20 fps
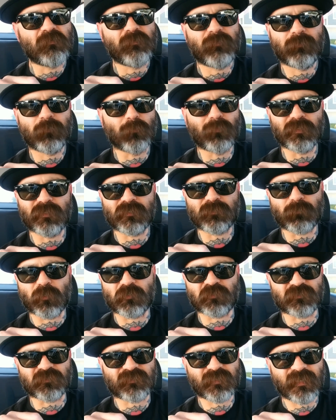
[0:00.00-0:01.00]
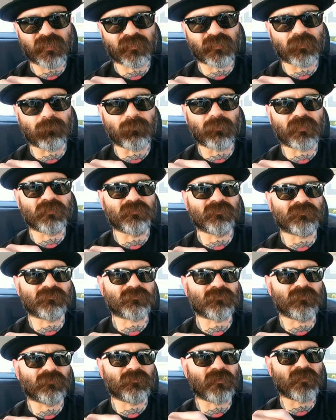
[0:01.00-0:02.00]
nobody's purchased anything
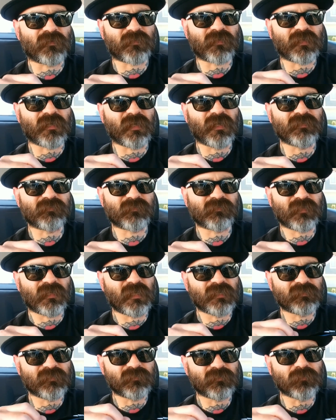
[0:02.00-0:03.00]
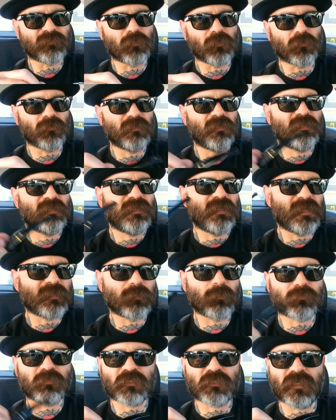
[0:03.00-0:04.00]
because a lot of the guys that I did know
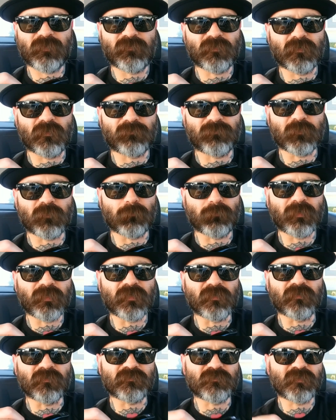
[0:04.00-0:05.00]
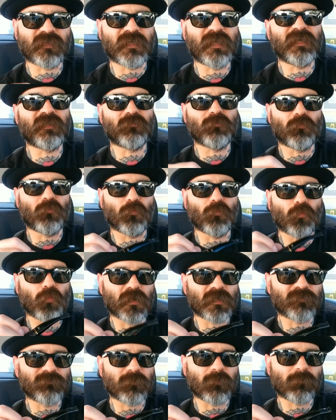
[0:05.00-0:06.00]
ended up shaving off their beards. And
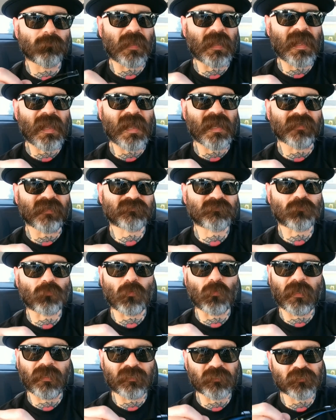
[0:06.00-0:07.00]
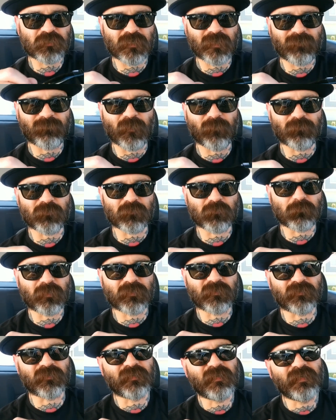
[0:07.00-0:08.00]
one of them, I asked why he shaved off his
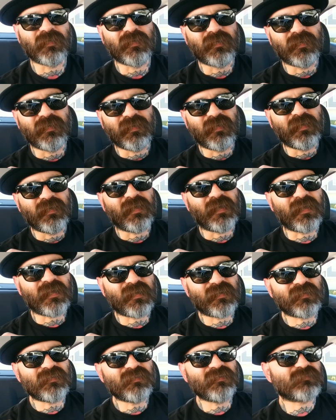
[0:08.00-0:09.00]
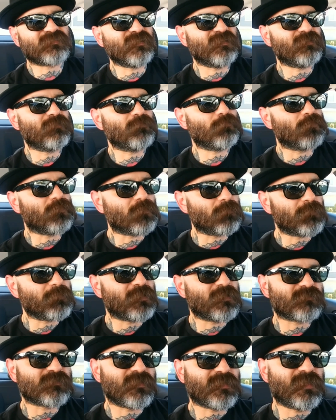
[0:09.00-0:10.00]
beard, and he said, well,
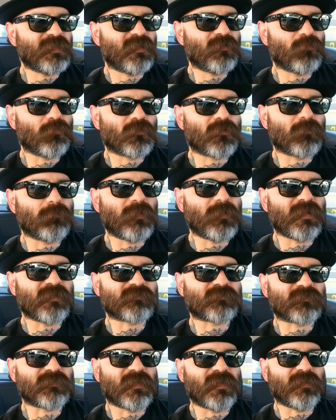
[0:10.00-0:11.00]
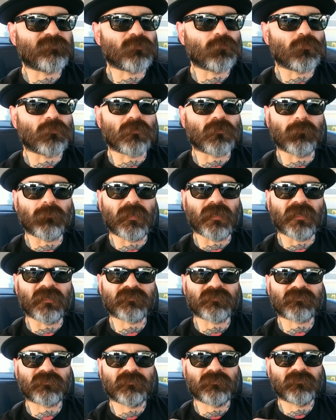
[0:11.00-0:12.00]
because I can't wear a mask and I have to wear a
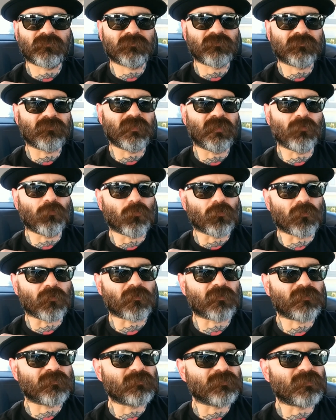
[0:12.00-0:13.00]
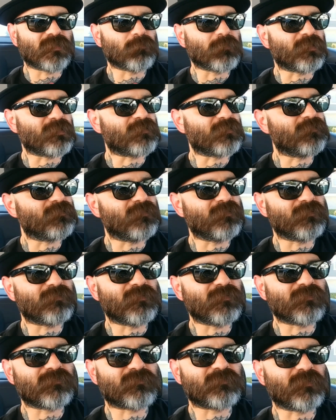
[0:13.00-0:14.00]
mask at work. And I'm like, God,
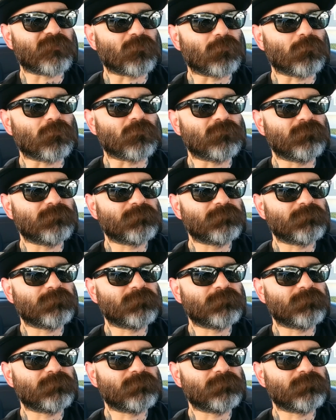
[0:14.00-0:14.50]
that's terrible.